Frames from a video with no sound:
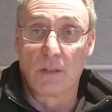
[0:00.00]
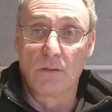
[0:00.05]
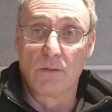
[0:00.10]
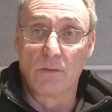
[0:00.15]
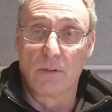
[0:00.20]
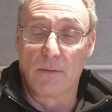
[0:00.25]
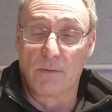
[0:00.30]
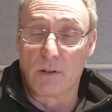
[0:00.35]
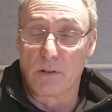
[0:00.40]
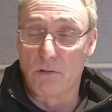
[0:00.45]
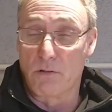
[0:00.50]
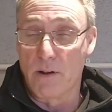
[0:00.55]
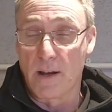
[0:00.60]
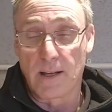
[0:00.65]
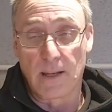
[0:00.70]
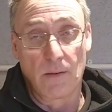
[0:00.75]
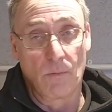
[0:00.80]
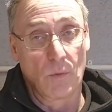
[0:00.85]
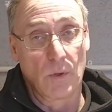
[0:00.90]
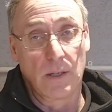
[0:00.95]
You'll have a
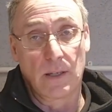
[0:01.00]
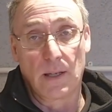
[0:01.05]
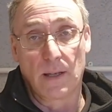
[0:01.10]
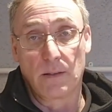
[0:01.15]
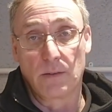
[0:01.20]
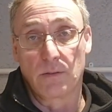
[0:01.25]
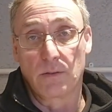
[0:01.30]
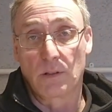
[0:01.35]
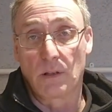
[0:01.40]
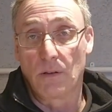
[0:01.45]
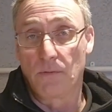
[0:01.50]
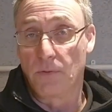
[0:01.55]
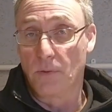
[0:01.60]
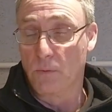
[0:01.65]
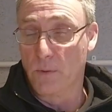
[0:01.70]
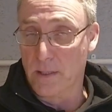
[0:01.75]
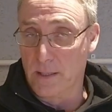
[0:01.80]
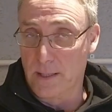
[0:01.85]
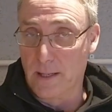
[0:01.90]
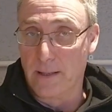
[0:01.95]
cracking weekend. Go for the
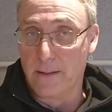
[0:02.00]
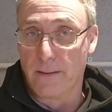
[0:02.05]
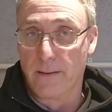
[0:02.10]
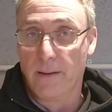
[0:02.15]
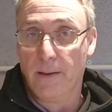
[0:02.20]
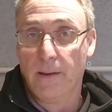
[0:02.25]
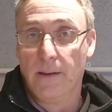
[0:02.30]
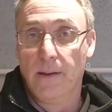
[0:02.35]
weekend.